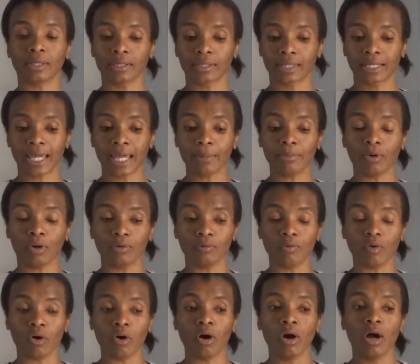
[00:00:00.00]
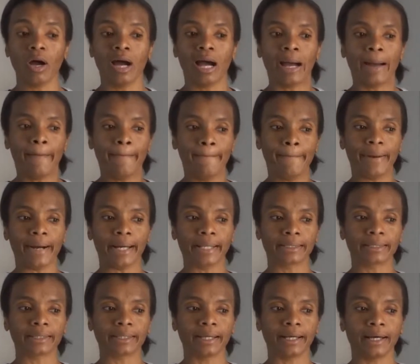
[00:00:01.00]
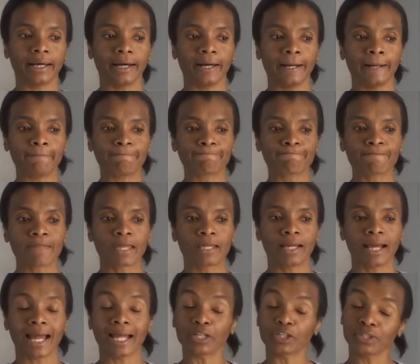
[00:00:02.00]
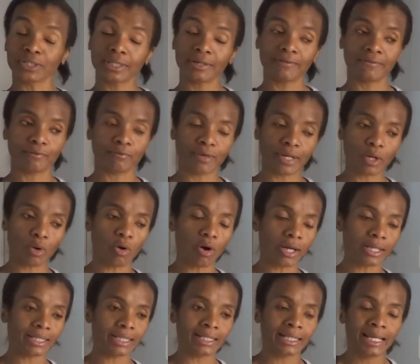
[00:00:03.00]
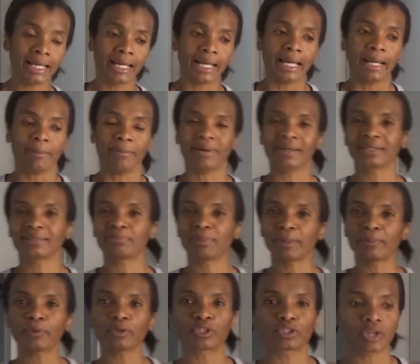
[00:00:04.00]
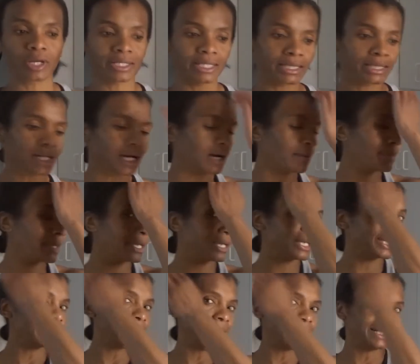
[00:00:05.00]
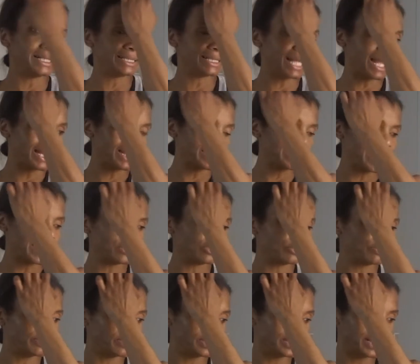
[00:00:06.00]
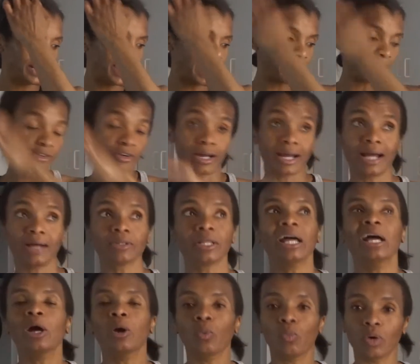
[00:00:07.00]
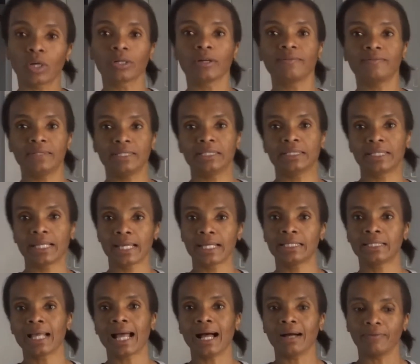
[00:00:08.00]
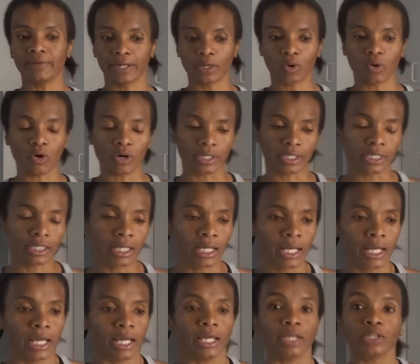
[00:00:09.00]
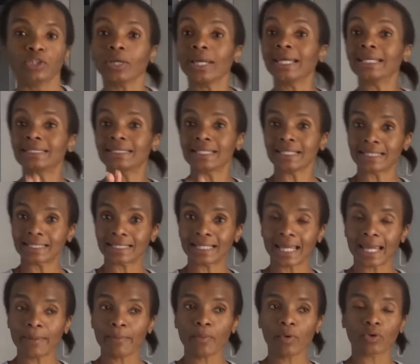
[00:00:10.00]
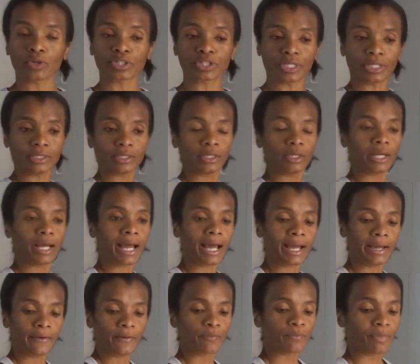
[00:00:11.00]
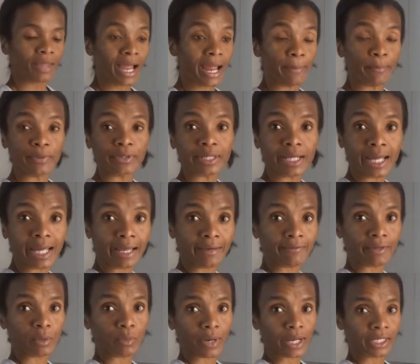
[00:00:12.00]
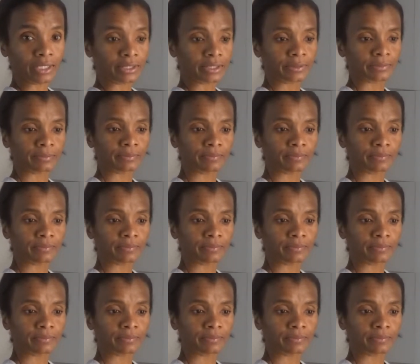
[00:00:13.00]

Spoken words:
cable row, but I should have recorded, but people started coming and I decided not to pull the camera out. One of these days I'll record it. So it's the same motion. I put a heavy weight,